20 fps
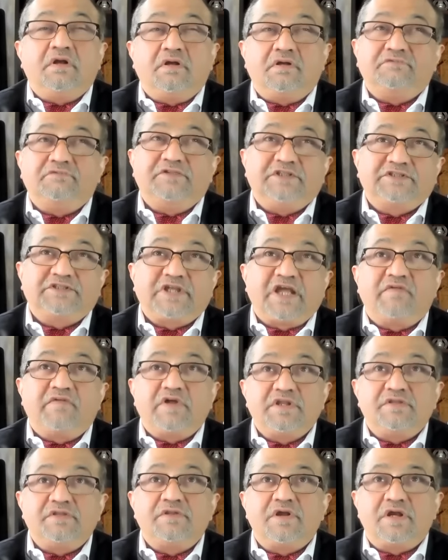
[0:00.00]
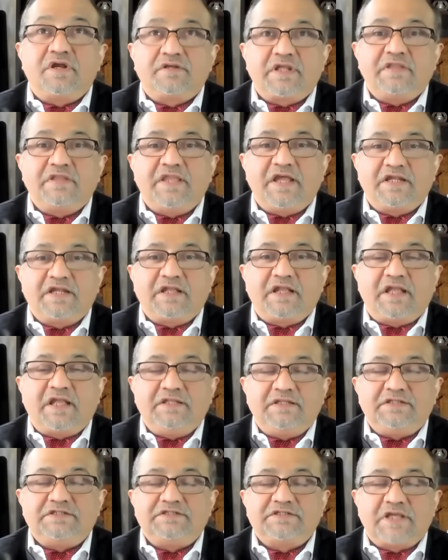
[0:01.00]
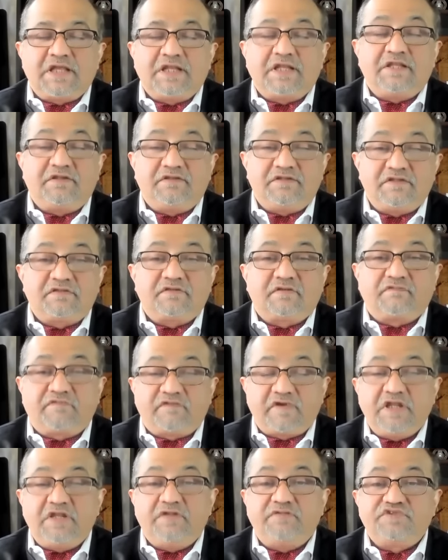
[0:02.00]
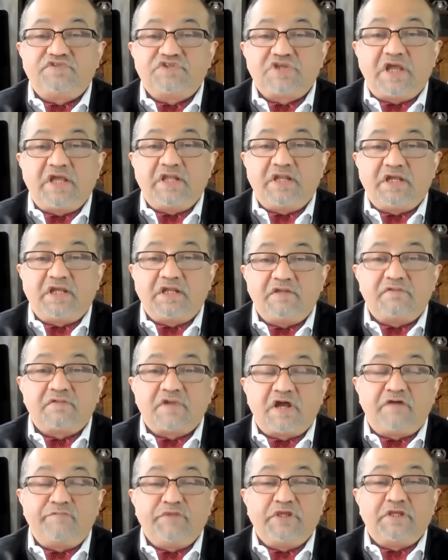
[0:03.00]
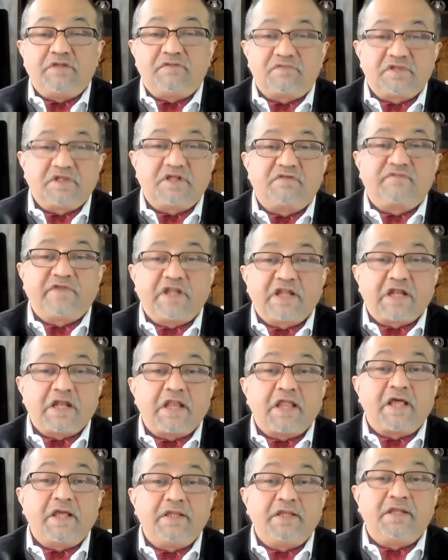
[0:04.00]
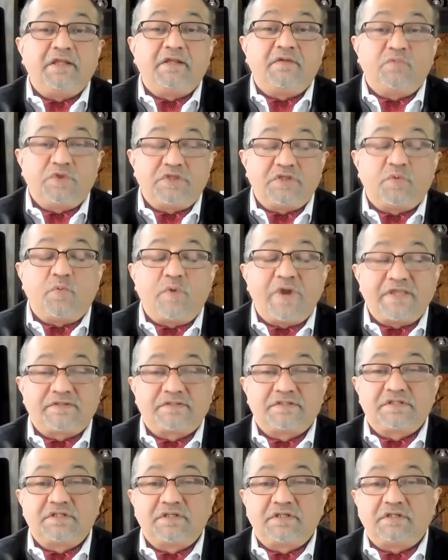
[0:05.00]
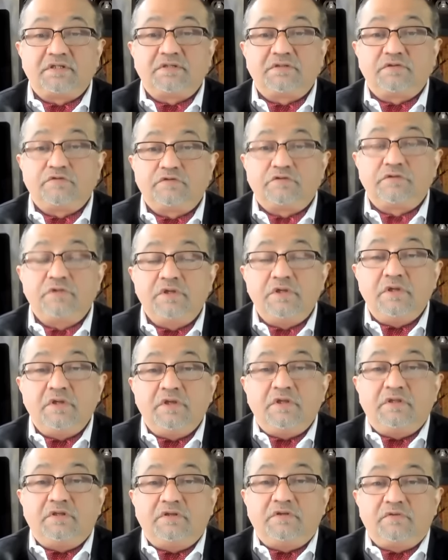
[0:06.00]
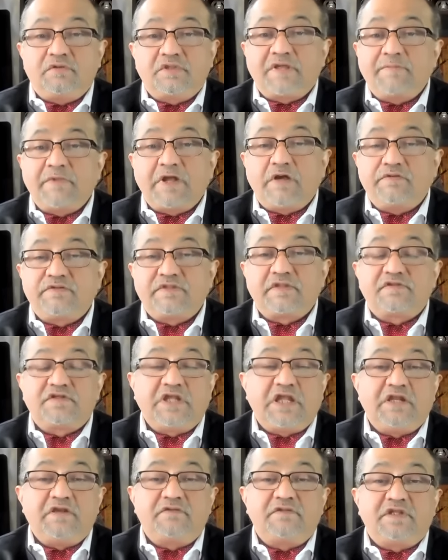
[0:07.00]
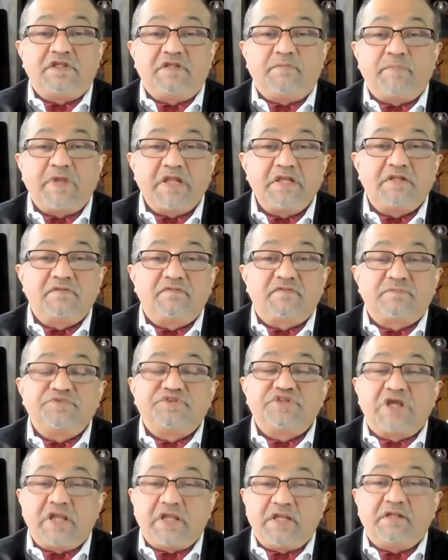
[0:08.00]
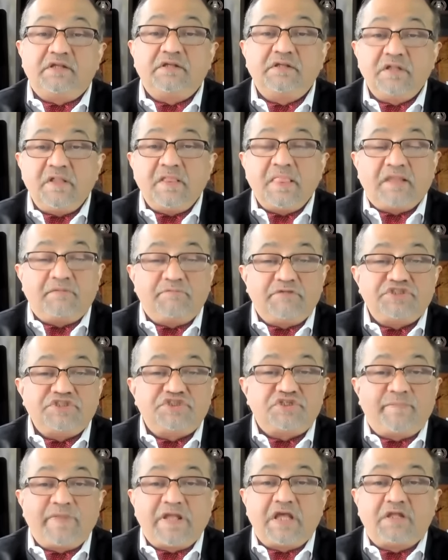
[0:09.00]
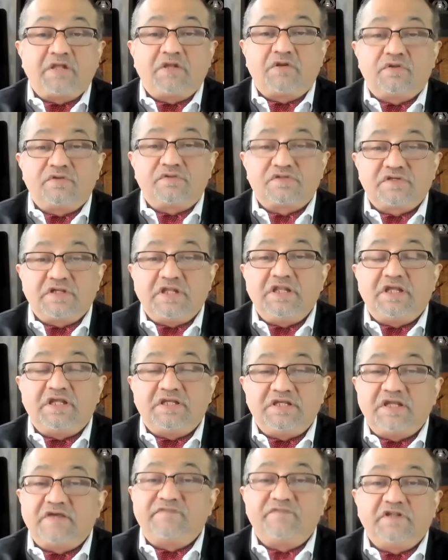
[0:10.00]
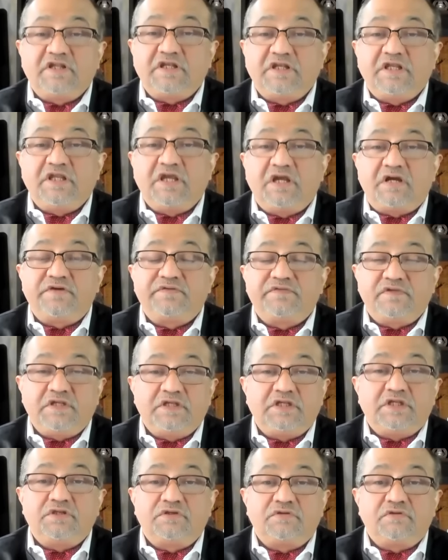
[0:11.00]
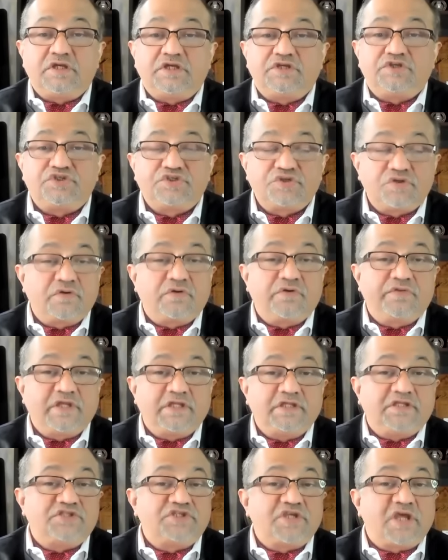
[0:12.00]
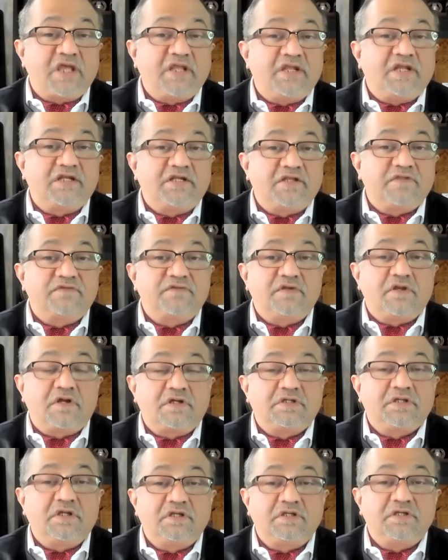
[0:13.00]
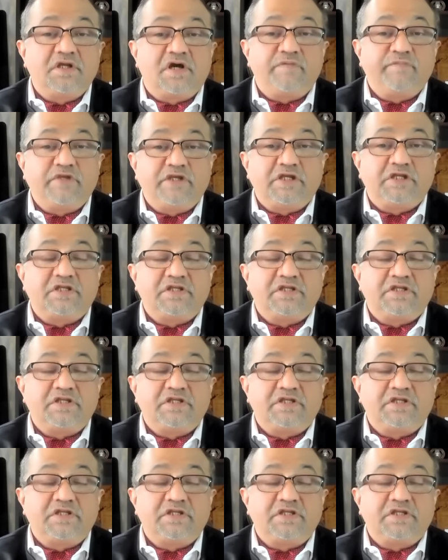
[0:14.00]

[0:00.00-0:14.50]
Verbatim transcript: well, Taiwan is not that anti-China, it's just afraid of China and is arming itself and aligning with the West uh, to to somehow sustain its independence from China. But Japan and Australia definitely are seeking to ensure that China does not dominate